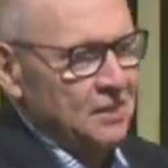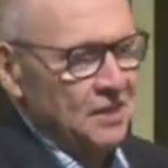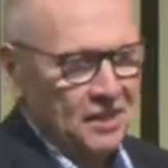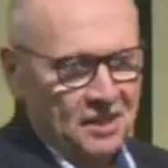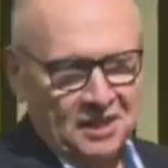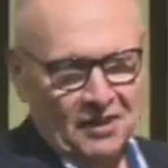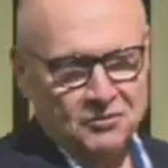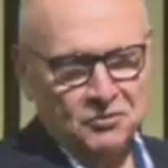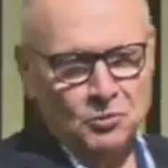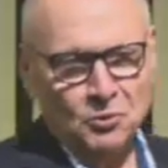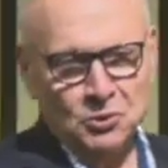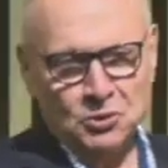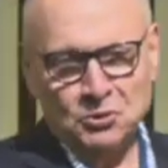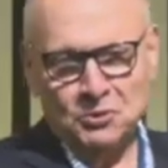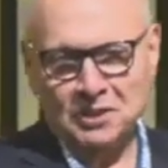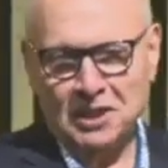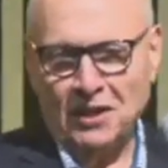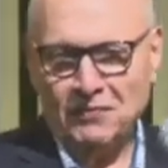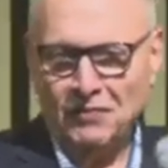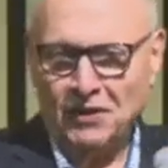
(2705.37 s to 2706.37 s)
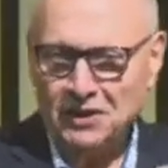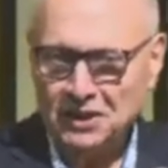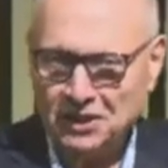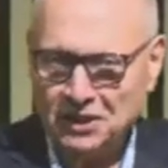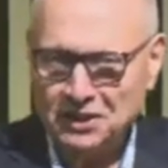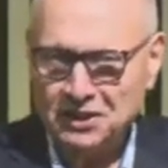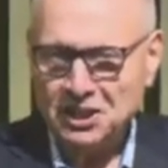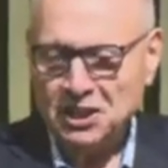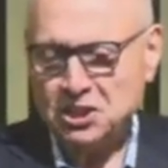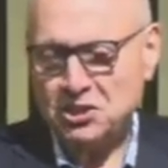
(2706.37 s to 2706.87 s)
And I've taught you enough. I need to
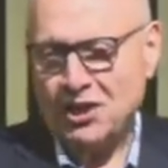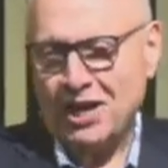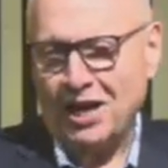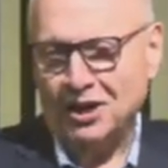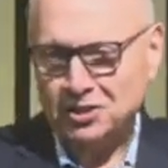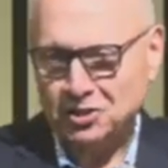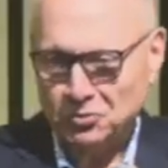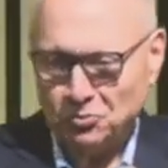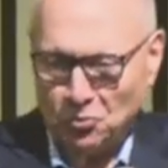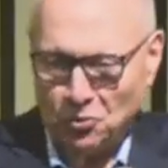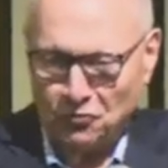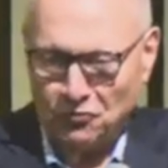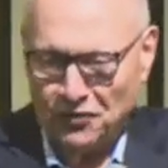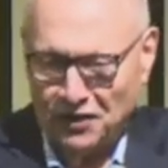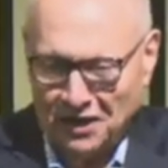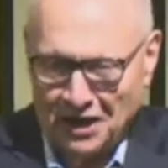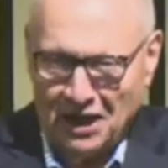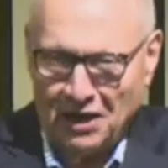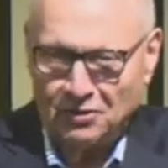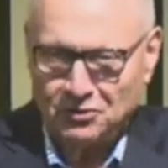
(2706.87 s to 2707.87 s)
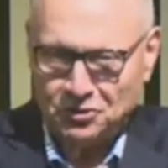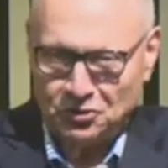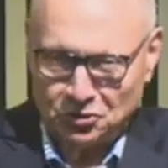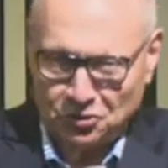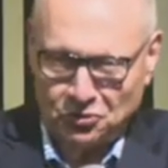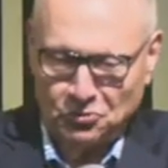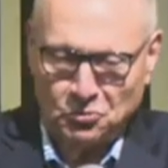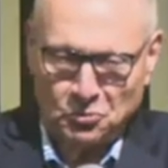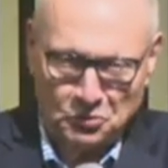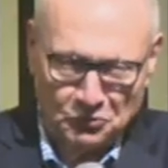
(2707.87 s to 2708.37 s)
teach you how to warfare, how to do
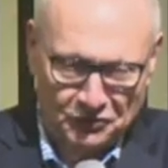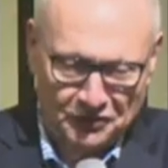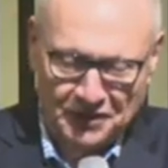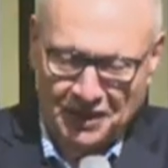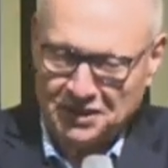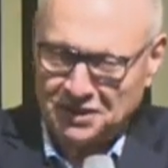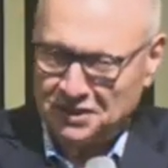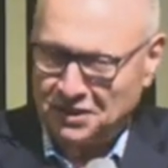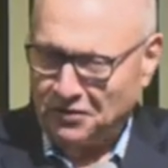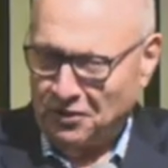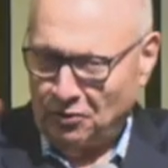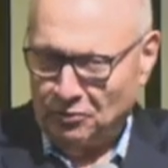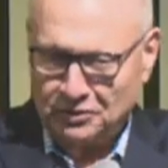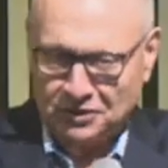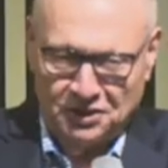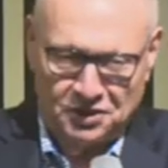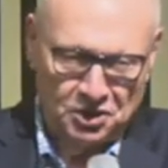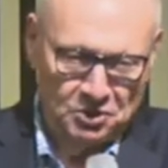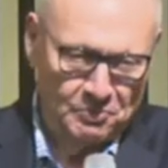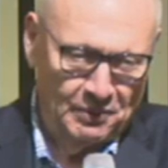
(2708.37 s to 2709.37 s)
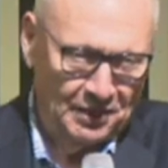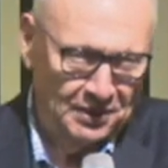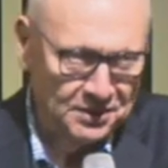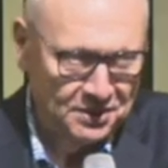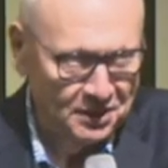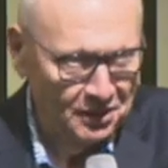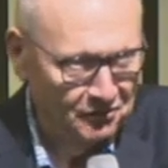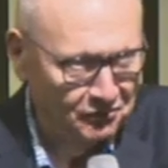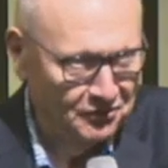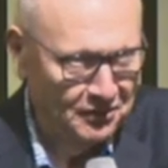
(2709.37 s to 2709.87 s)
the warfare. And that's another whole teaching by
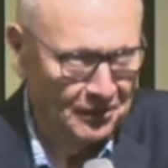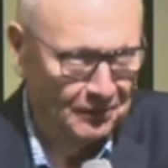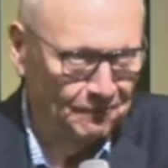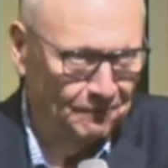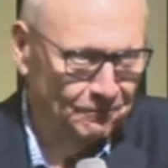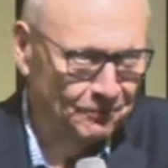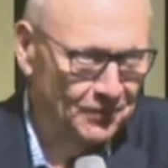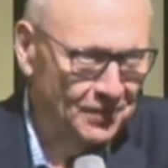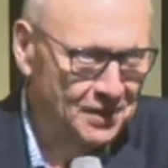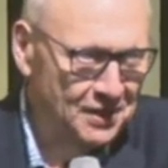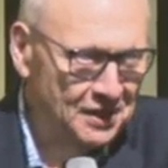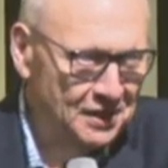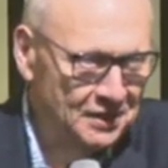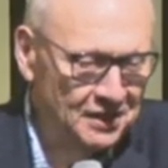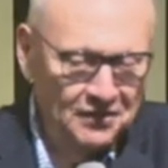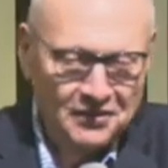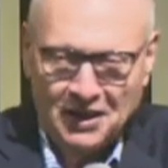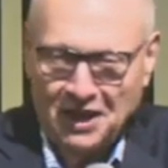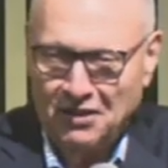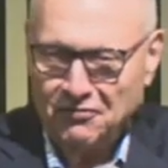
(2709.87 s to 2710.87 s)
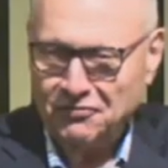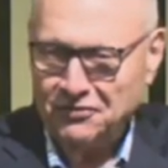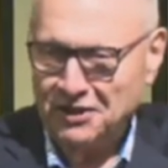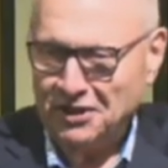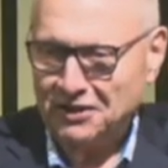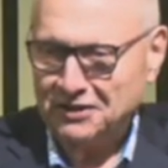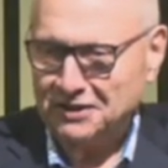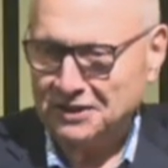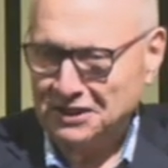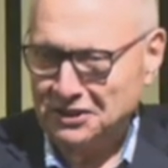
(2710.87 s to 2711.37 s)
itself now. Another half an
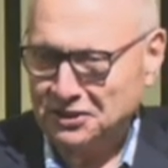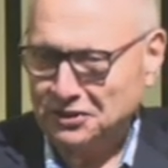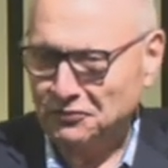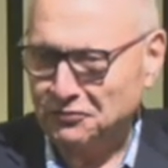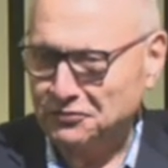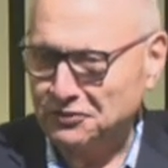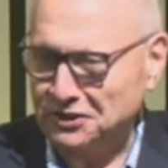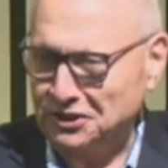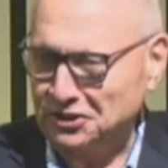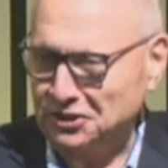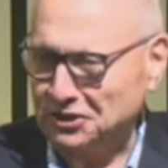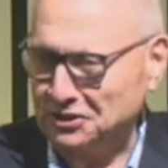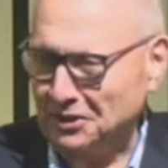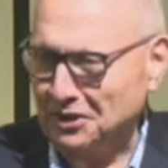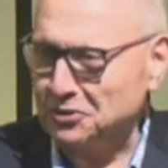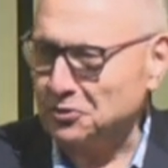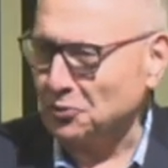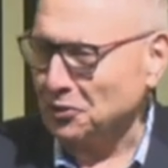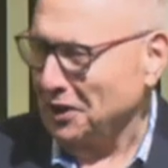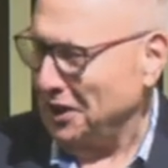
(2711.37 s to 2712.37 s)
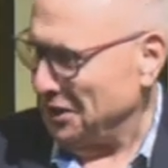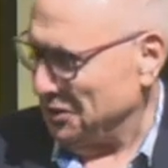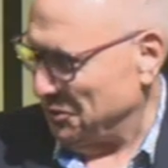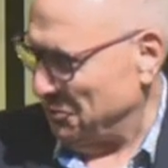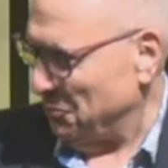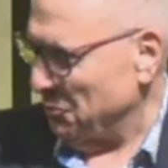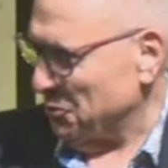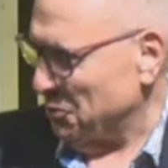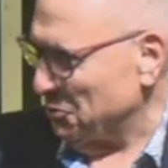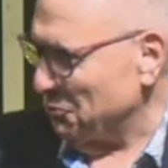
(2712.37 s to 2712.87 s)
hour at least of teaching. I thought I
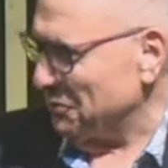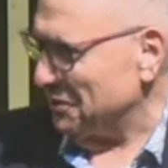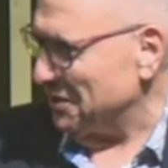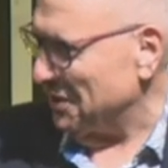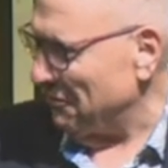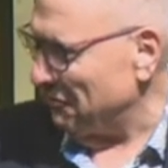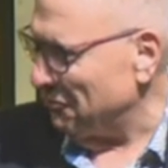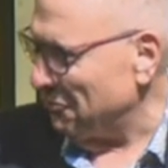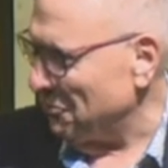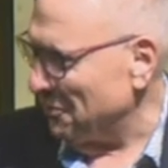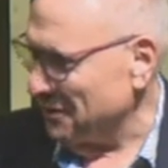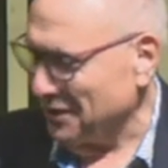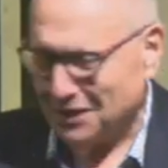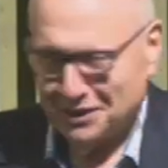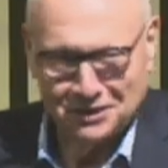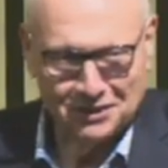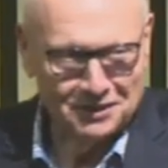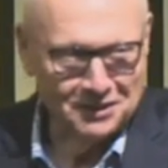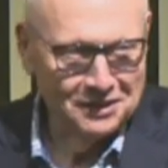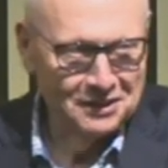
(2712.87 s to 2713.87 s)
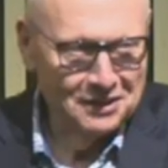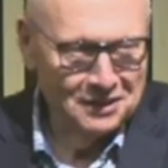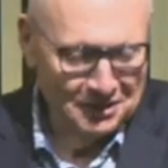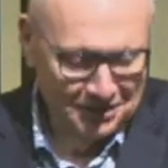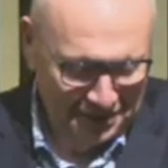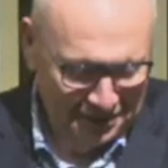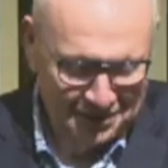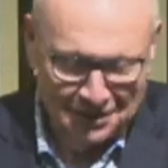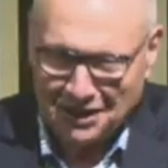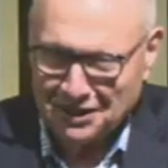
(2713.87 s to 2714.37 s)
taught you enough for one night.
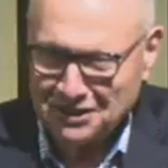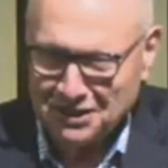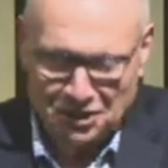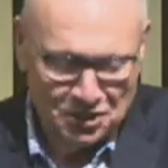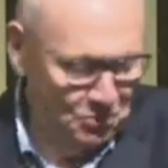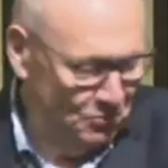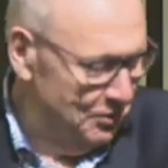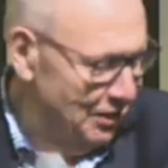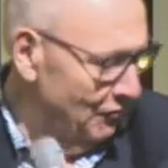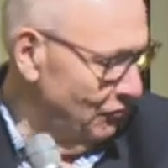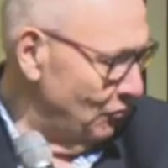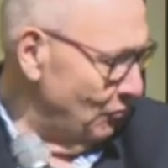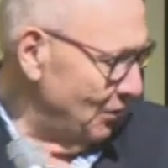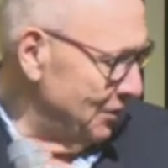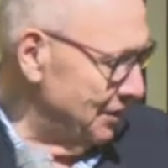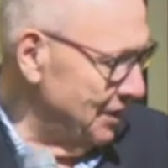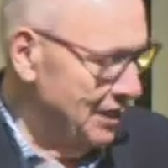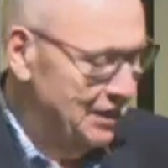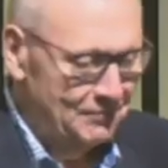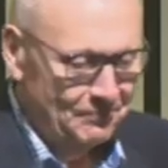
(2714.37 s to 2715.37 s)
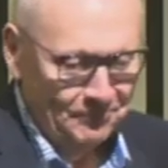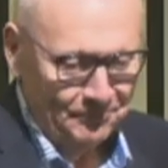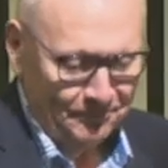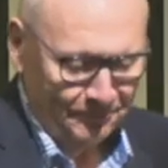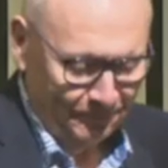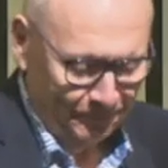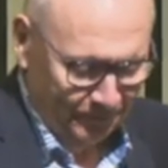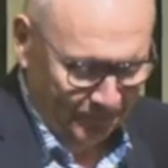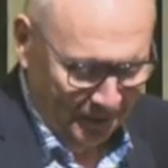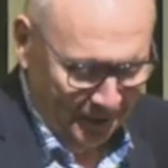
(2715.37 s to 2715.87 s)
Didn't I teach you enough for one day?
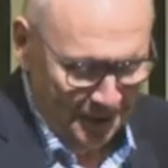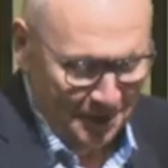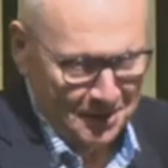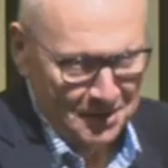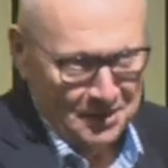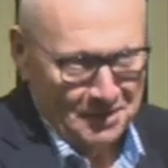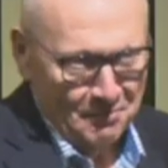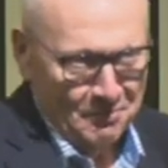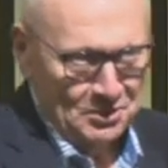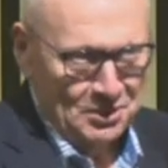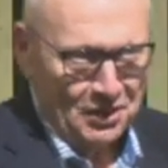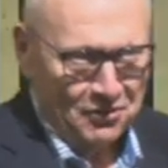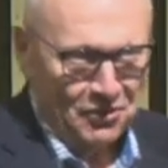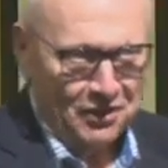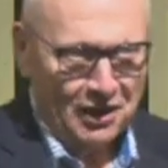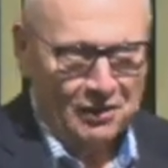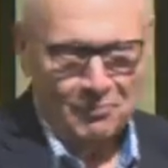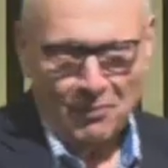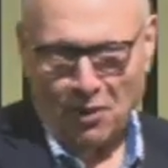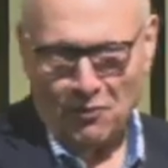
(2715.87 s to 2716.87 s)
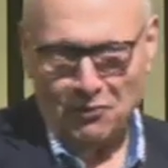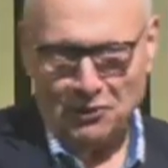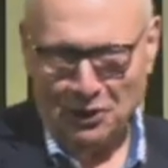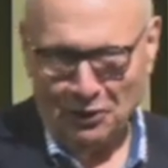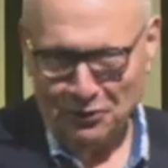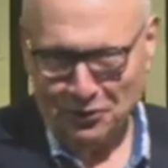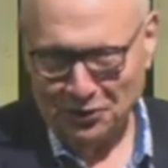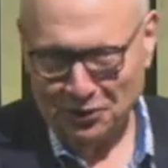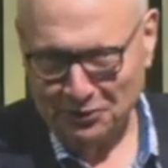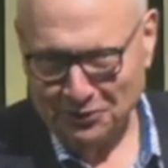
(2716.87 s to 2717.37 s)
Because I think I'm
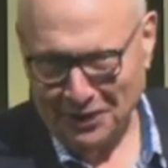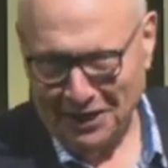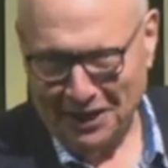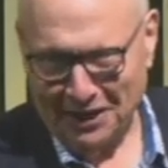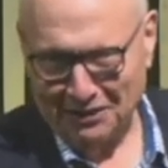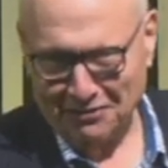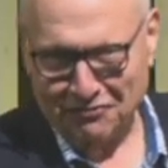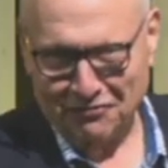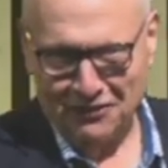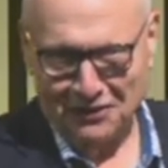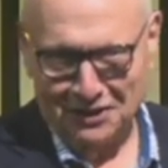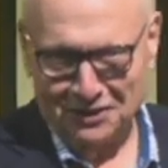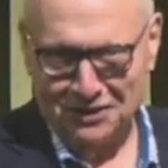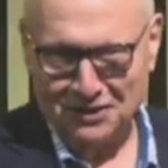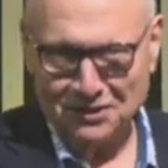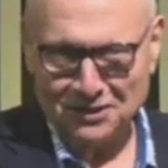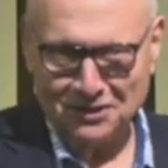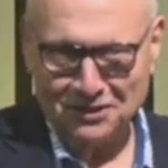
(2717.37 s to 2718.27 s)
overloading you now. I can feel it.